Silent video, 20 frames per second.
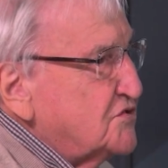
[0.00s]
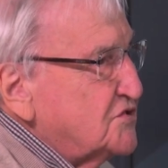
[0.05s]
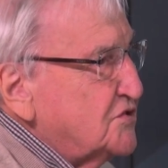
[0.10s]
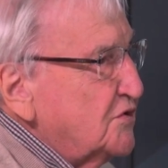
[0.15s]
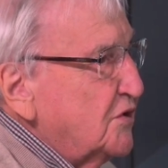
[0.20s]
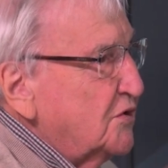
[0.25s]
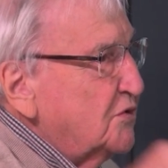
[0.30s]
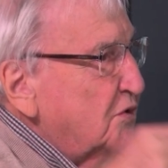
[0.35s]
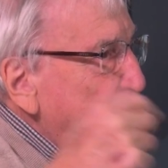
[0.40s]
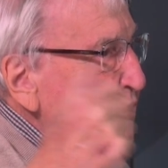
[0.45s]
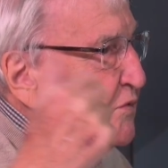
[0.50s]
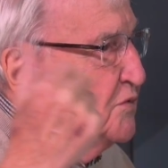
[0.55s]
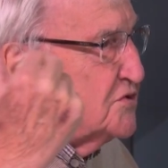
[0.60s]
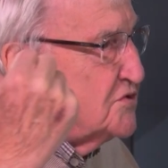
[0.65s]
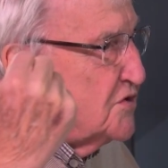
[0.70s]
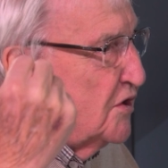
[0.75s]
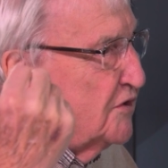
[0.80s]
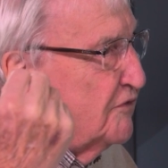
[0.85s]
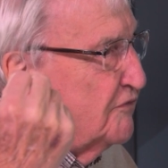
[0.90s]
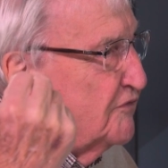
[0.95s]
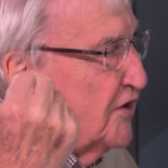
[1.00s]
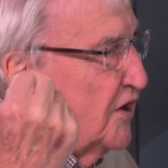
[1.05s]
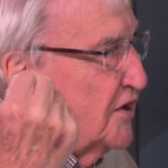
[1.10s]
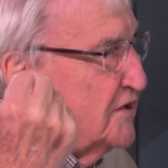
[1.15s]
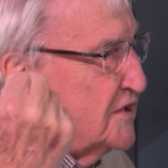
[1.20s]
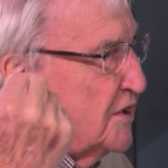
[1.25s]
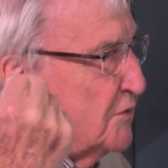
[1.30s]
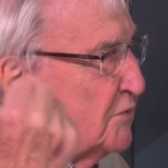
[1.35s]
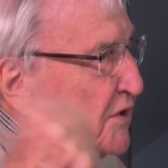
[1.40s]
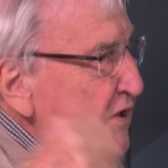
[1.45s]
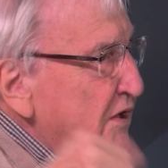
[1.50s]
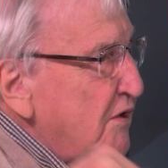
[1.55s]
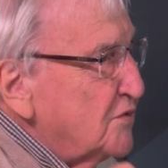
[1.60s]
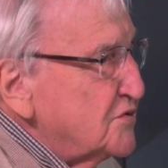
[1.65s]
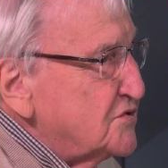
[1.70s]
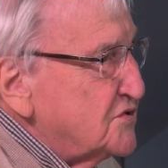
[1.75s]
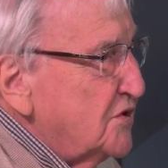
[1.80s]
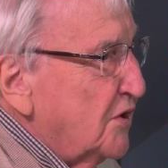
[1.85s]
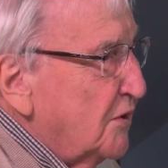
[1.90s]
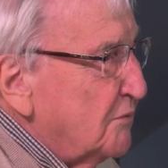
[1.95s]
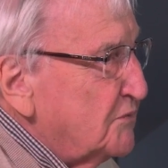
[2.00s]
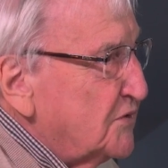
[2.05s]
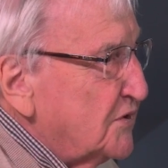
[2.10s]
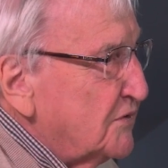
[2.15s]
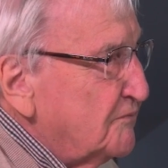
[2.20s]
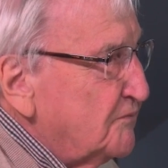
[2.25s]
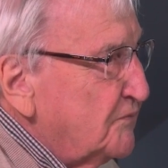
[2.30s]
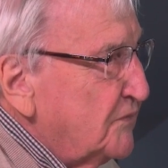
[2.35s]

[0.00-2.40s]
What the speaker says: steward was on the flight deck when they all stopped.